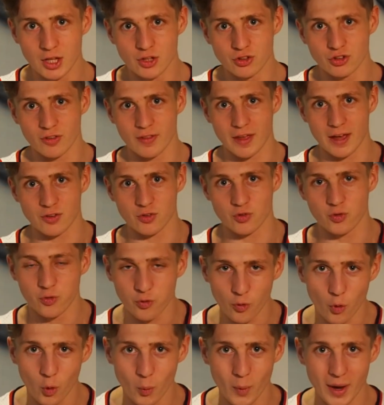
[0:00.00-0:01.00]
So that's
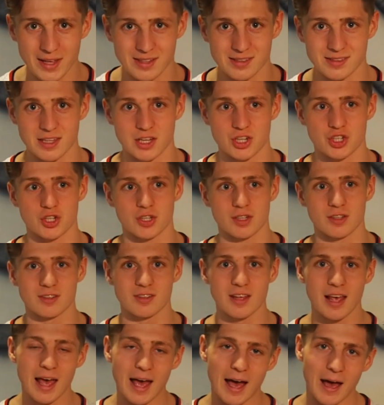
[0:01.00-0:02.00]
4 weight sessions
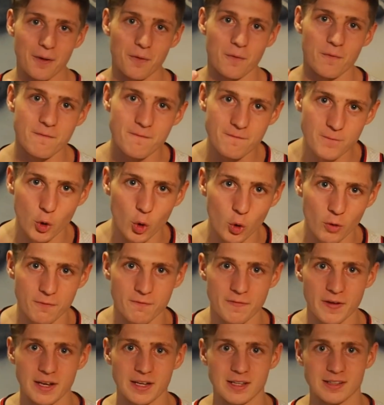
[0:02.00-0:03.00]
and 4
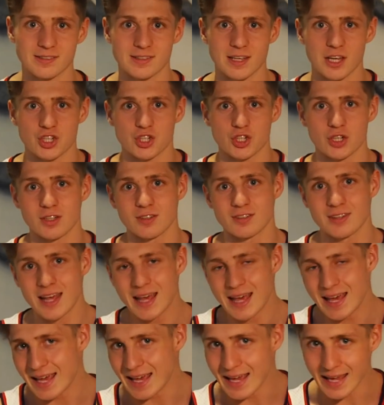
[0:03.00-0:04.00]
fitness sessions
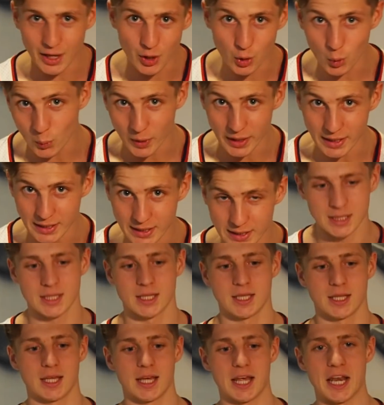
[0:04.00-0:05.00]
in a week.
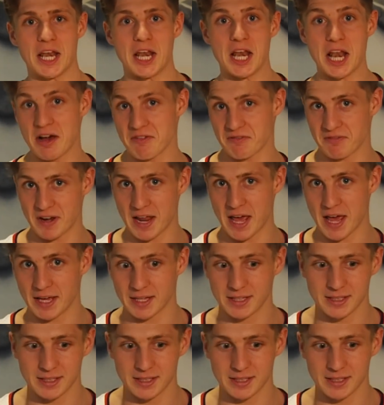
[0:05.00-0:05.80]
Lovely.